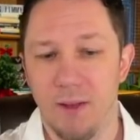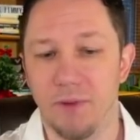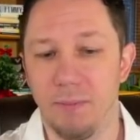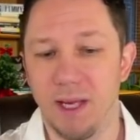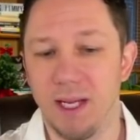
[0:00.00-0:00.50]

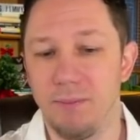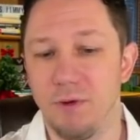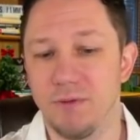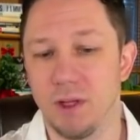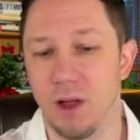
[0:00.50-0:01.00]
The meeting
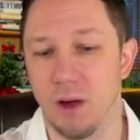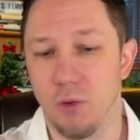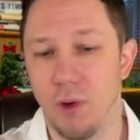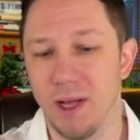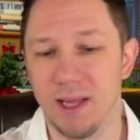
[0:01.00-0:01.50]
moved along
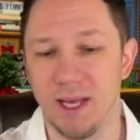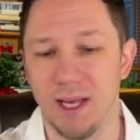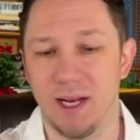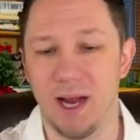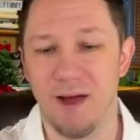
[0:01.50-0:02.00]
quickly
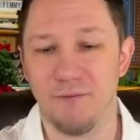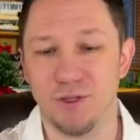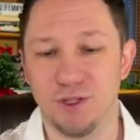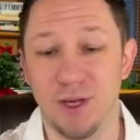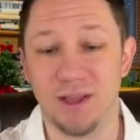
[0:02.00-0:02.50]
in an
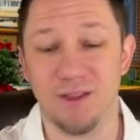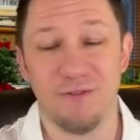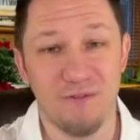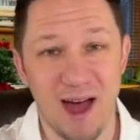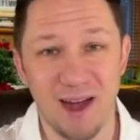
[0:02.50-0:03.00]
effort to get the
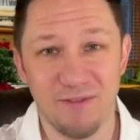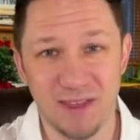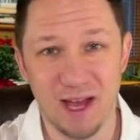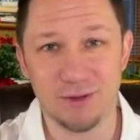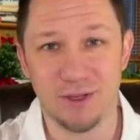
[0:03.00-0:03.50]

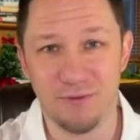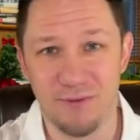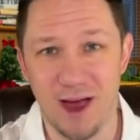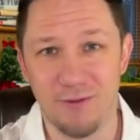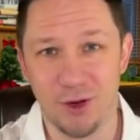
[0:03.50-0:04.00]

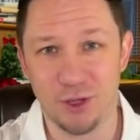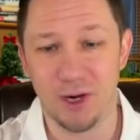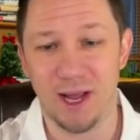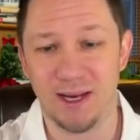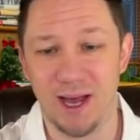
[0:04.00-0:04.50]

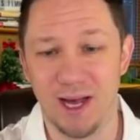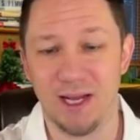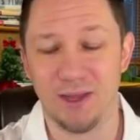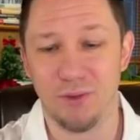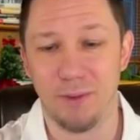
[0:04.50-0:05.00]

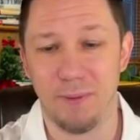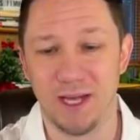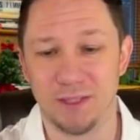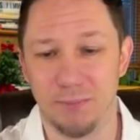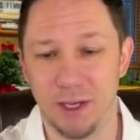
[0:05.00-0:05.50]

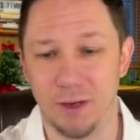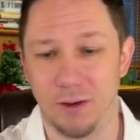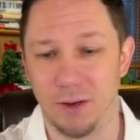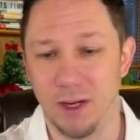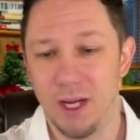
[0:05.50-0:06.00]
5,593-page
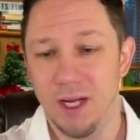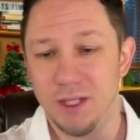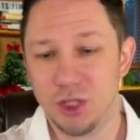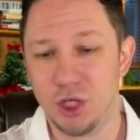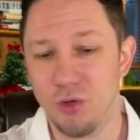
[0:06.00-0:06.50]
bill
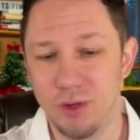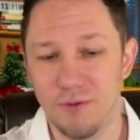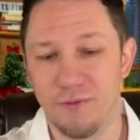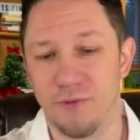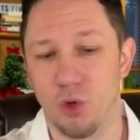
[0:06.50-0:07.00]
to the
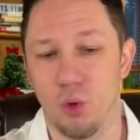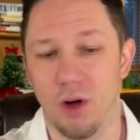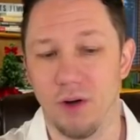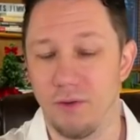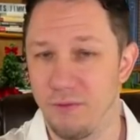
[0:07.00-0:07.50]

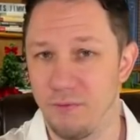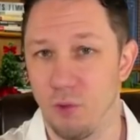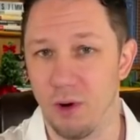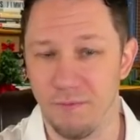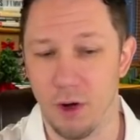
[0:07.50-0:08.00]
floor
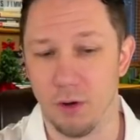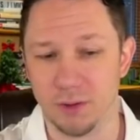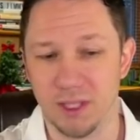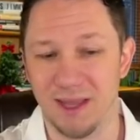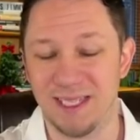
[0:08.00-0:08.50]
for
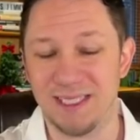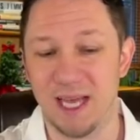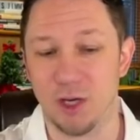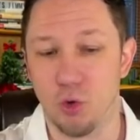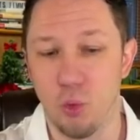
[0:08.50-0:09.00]
votes. They
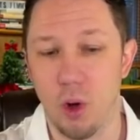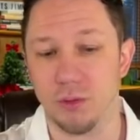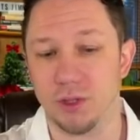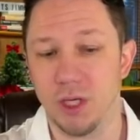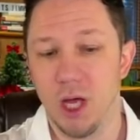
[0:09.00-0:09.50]
said,
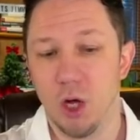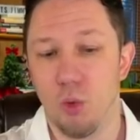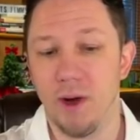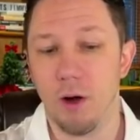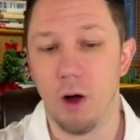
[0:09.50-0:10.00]
quote,
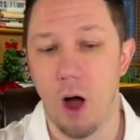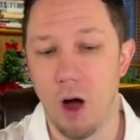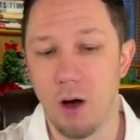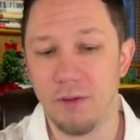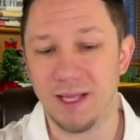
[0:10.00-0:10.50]
"We are
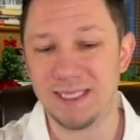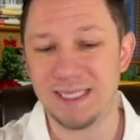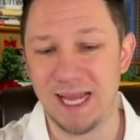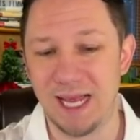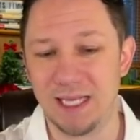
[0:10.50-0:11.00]
all that
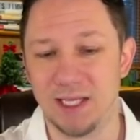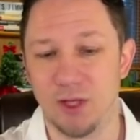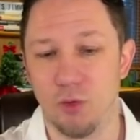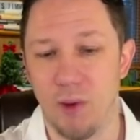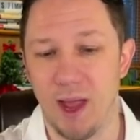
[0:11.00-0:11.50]
stands in
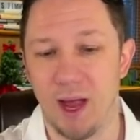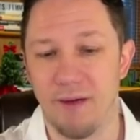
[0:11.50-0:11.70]
the way